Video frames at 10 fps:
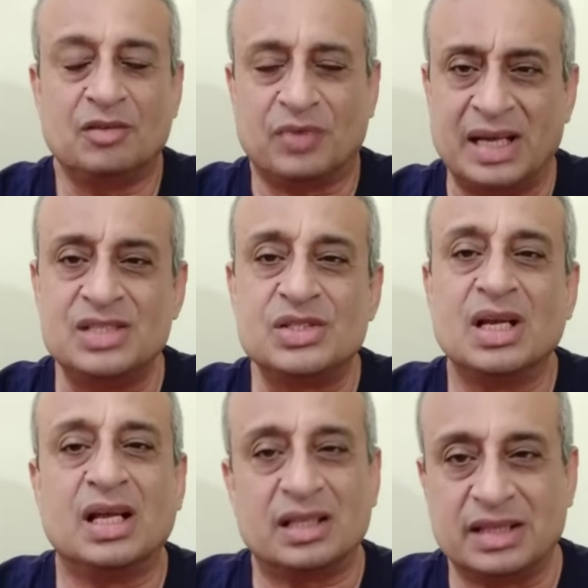Friends,
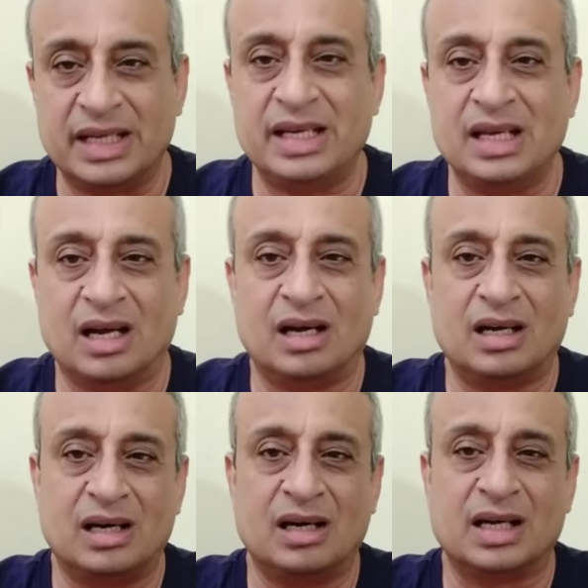the uh,
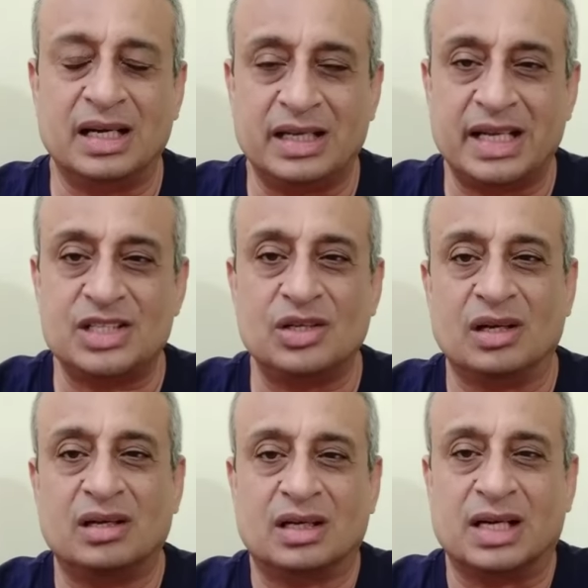uh,
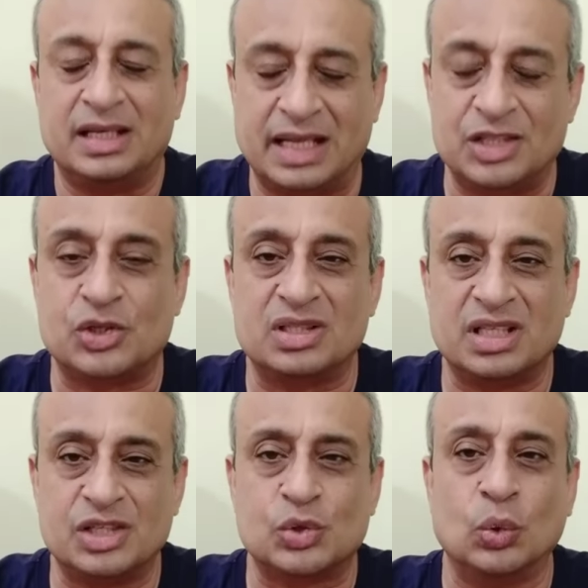uh, contentious
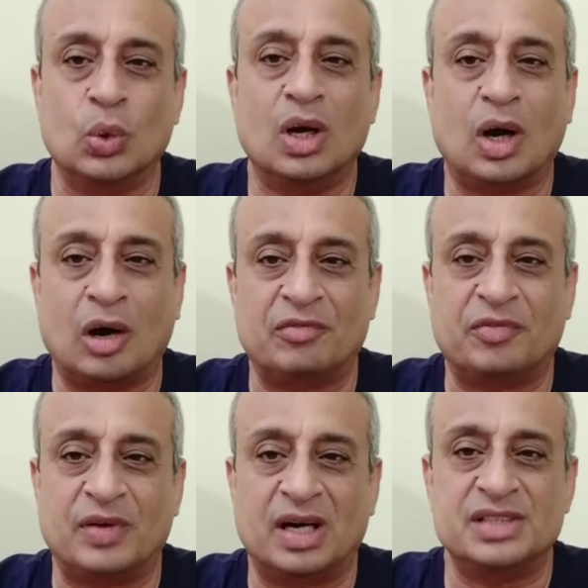issue of
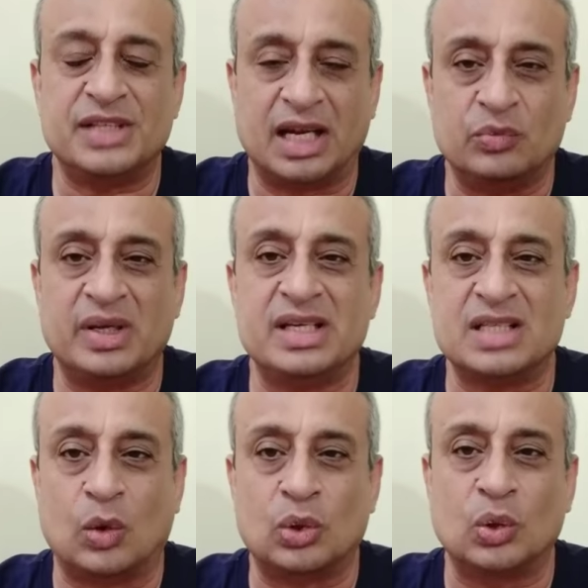uh, January's
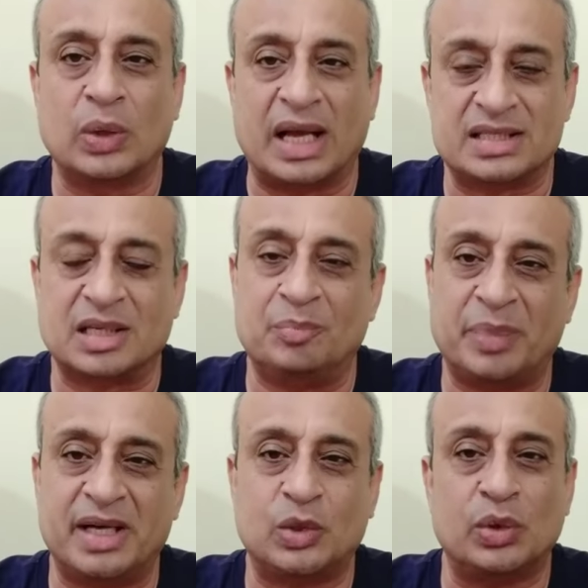outlook as
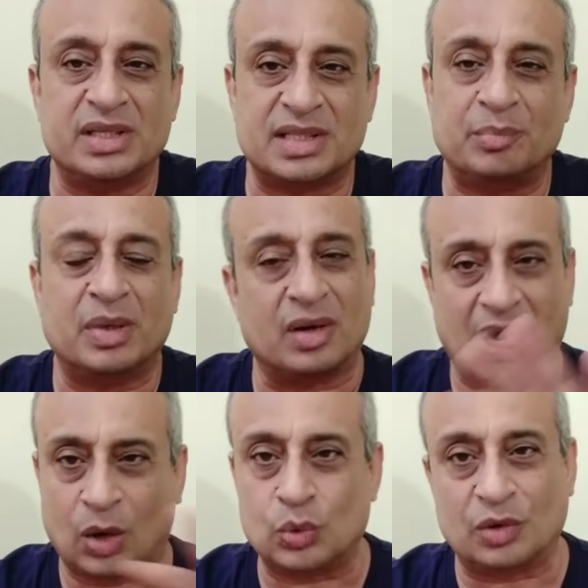compared to December
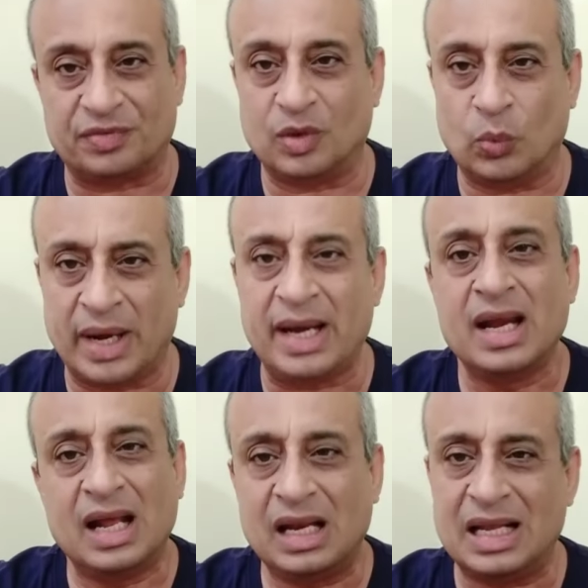out of the
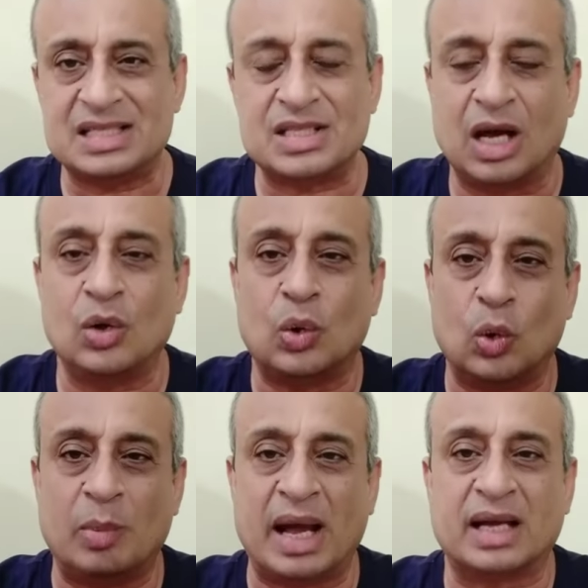way. Let's now
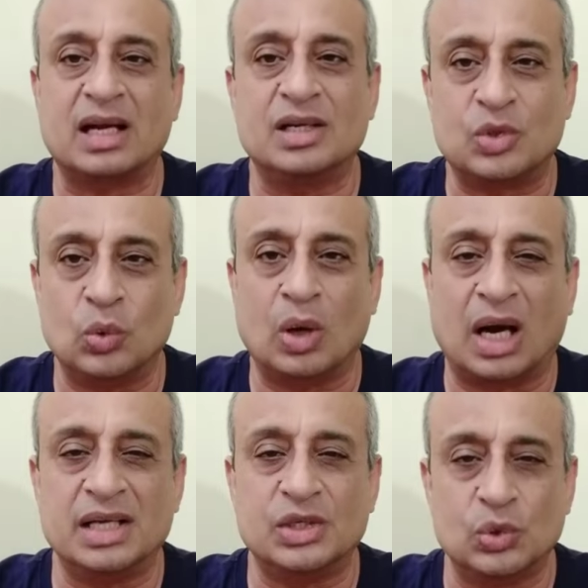go back to
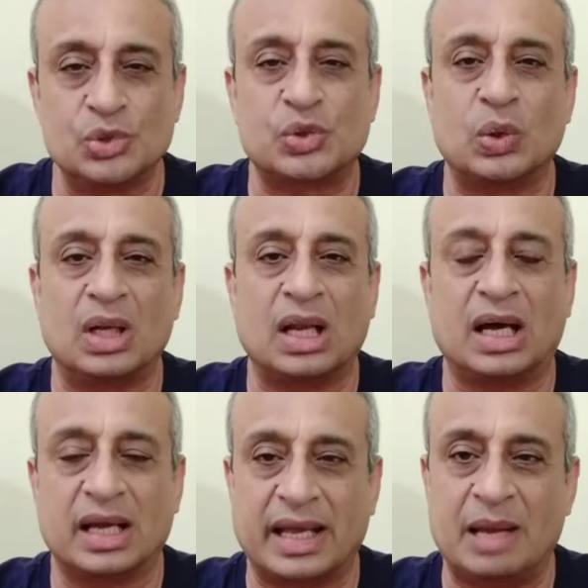our usual
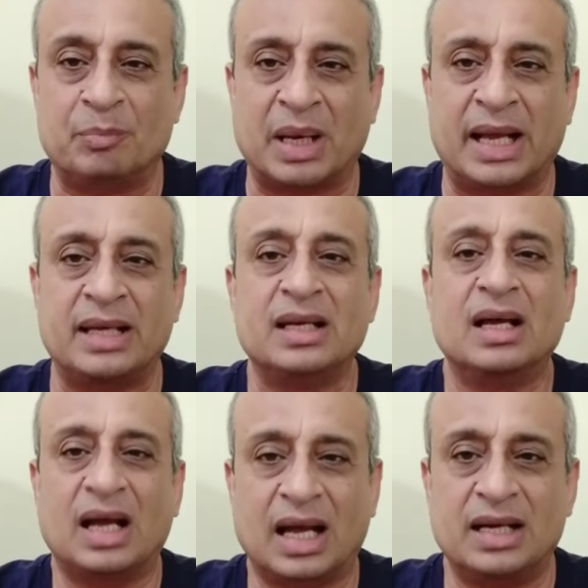uh, game plan
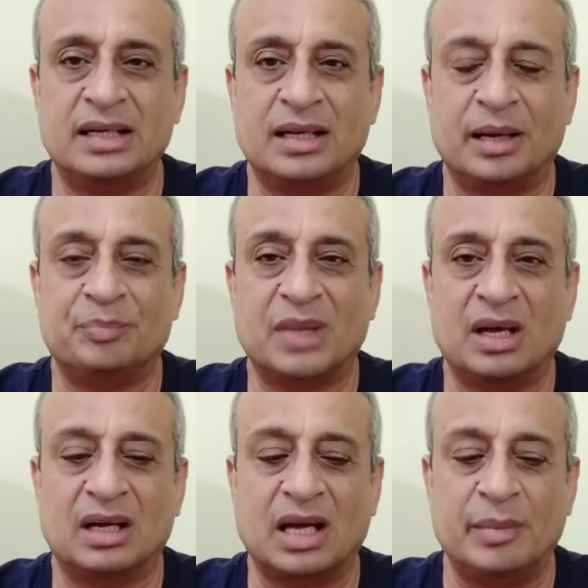and
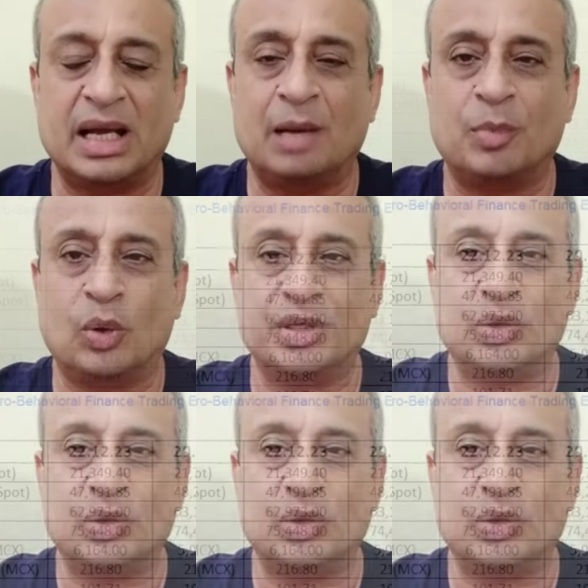uh, coming up on